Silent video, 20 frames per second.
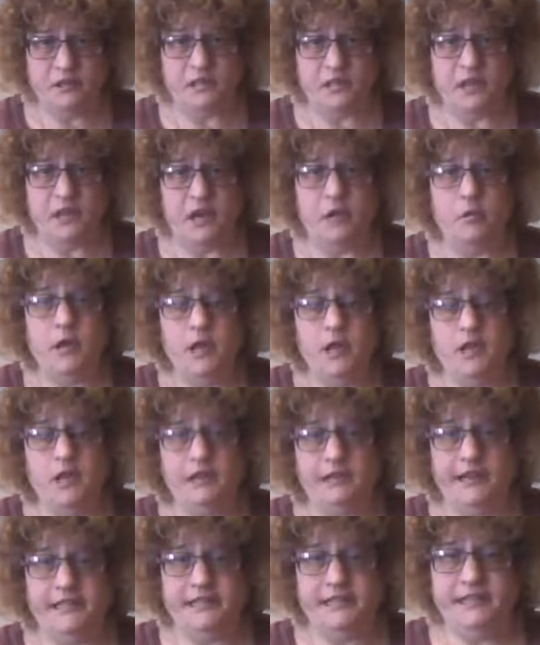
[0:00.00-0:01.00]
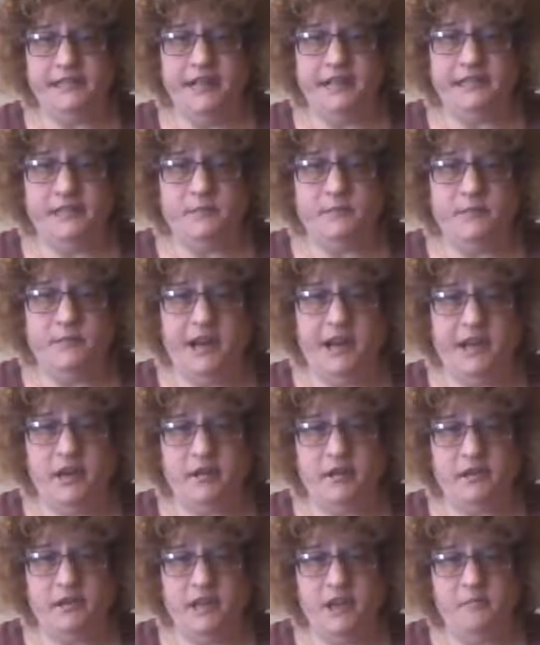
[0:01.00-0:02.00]
So let's say somebody
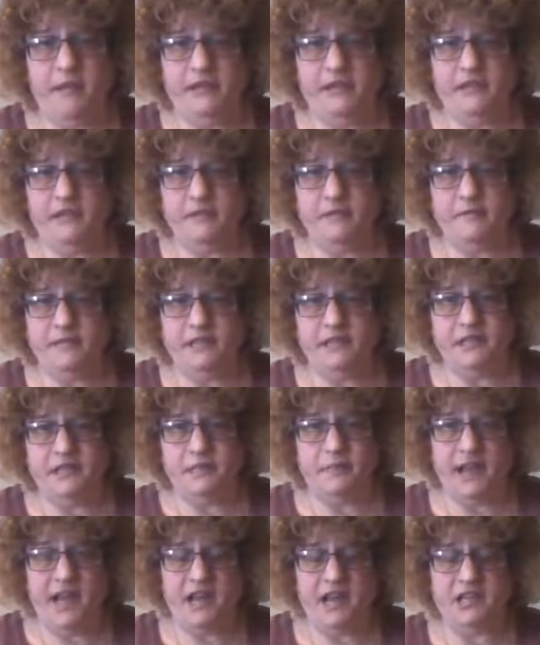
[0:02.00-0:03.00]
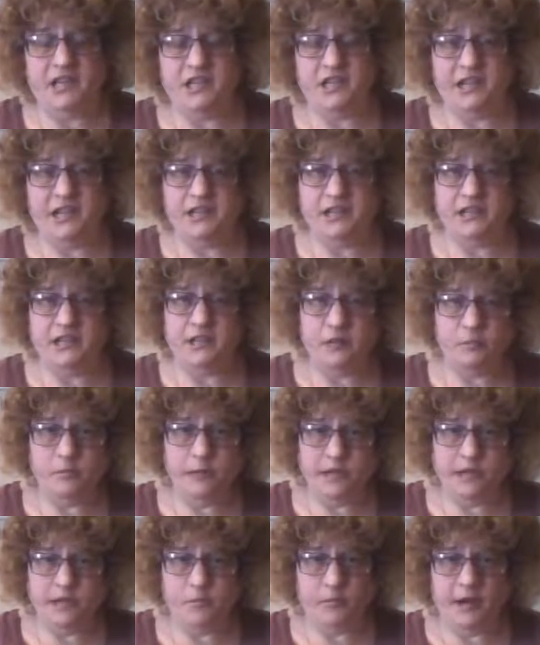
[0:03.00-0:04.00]
goes on my services page and they still
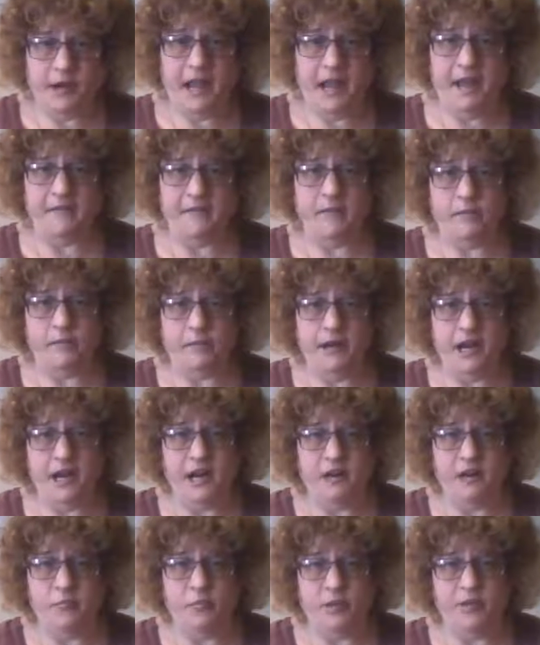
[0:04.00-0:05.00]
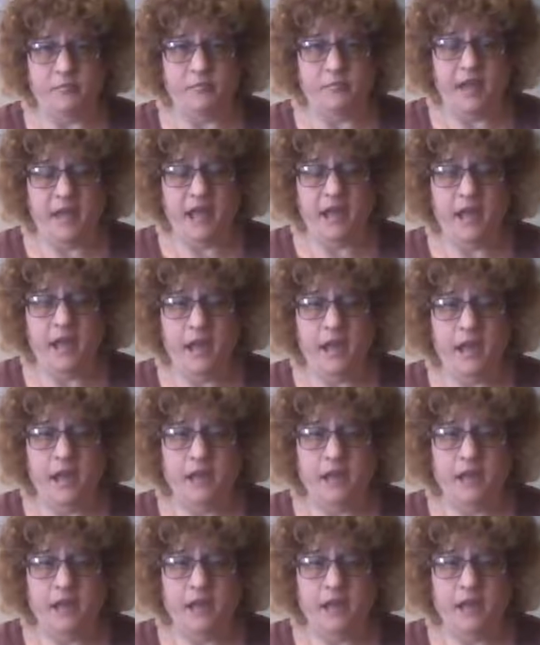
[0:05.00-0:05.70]
really want to have a reading with me.